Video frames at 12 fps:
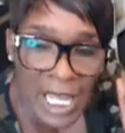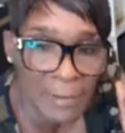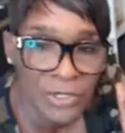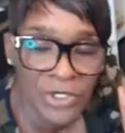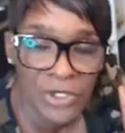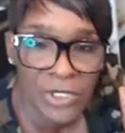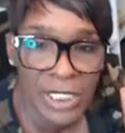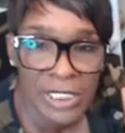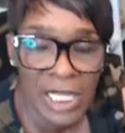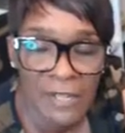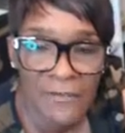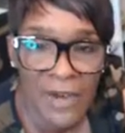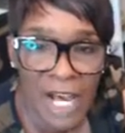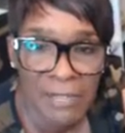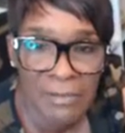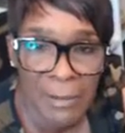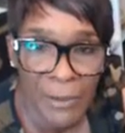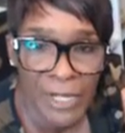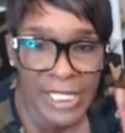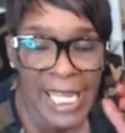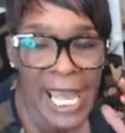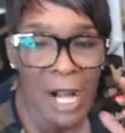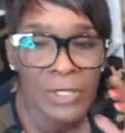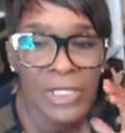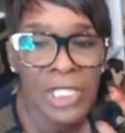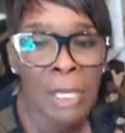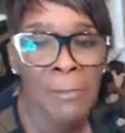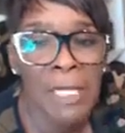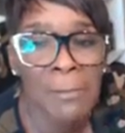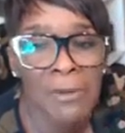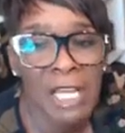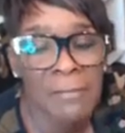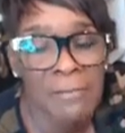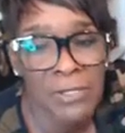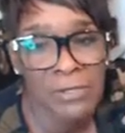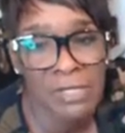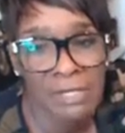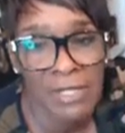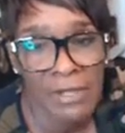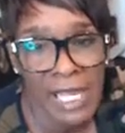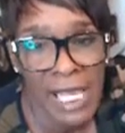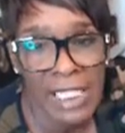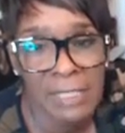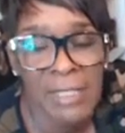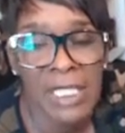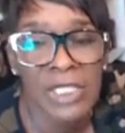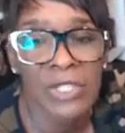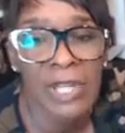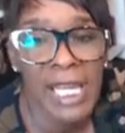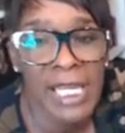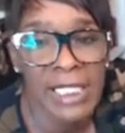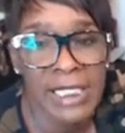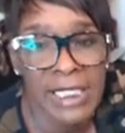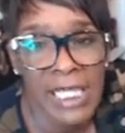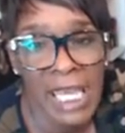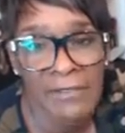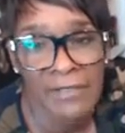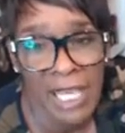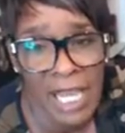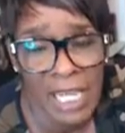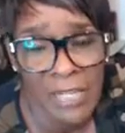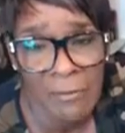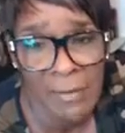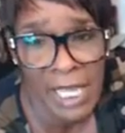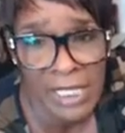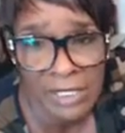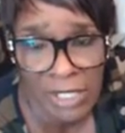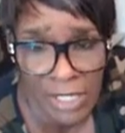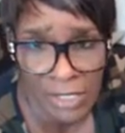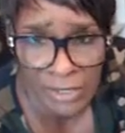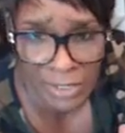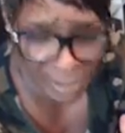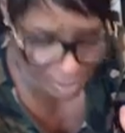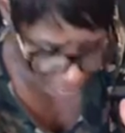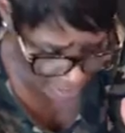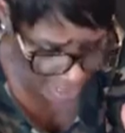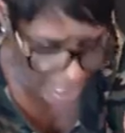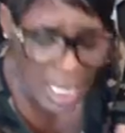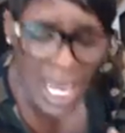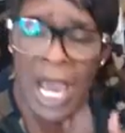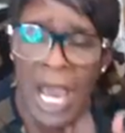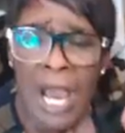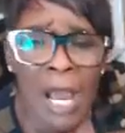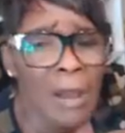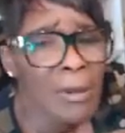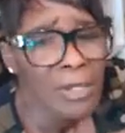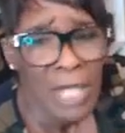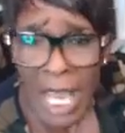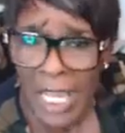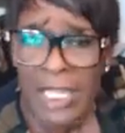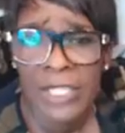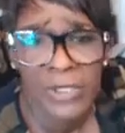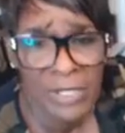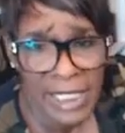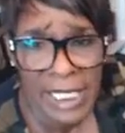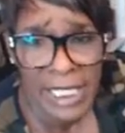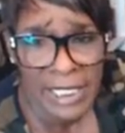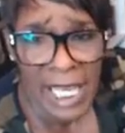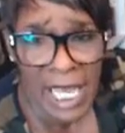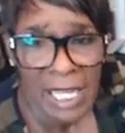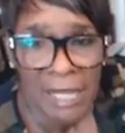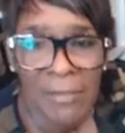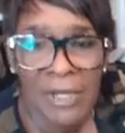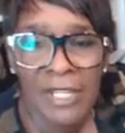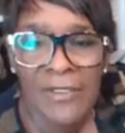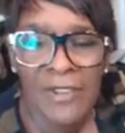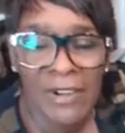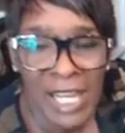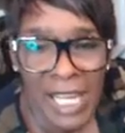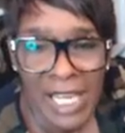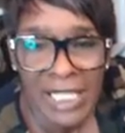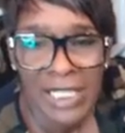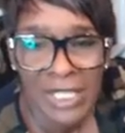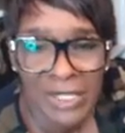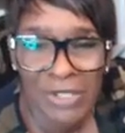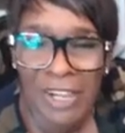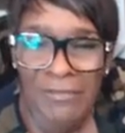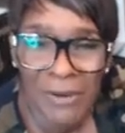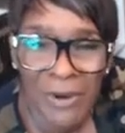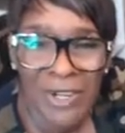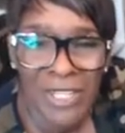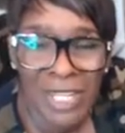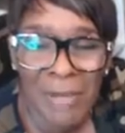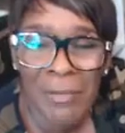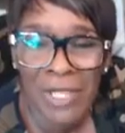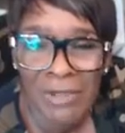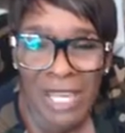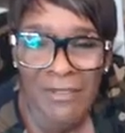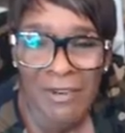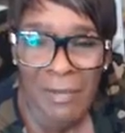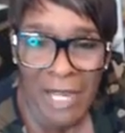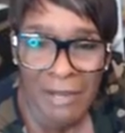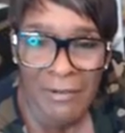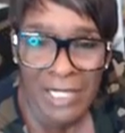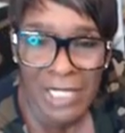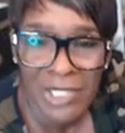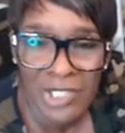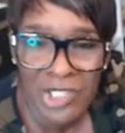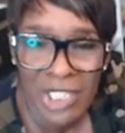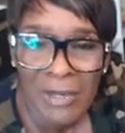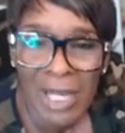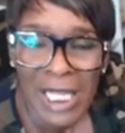I'm sure that's not a fond memory. Now, some people have pictures of their ex because their exes have died or passed on, okay? I understand that. But if your ex and you have broken up and you have a bad relationship,